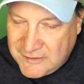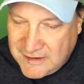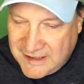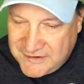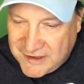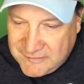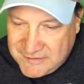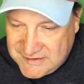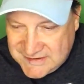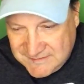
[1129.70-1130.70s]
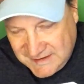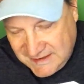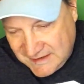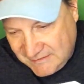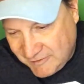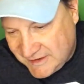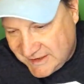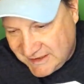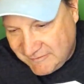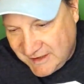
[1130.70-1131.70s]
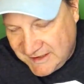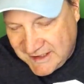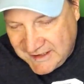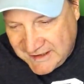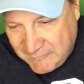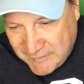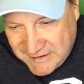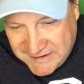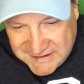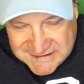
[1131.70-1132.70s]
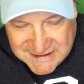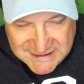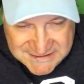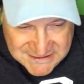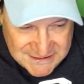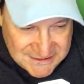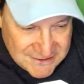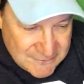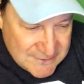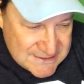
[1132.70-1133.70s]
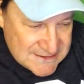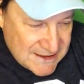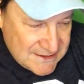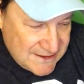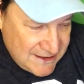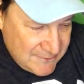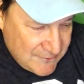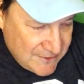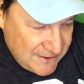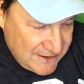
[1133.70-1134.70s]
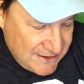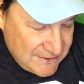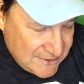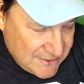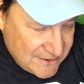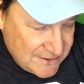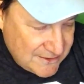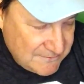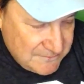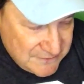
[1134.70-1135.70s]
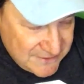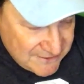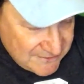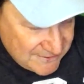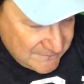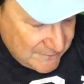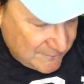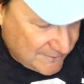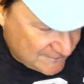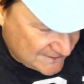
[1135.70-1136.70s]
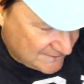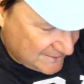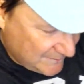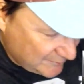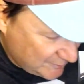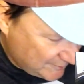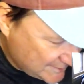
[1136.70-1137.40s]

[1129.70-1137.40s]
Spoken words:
I thought would do something. I really did. And one of the things that I did hear was that they were in on a player. I can't remember who was it. I can't remember who it was.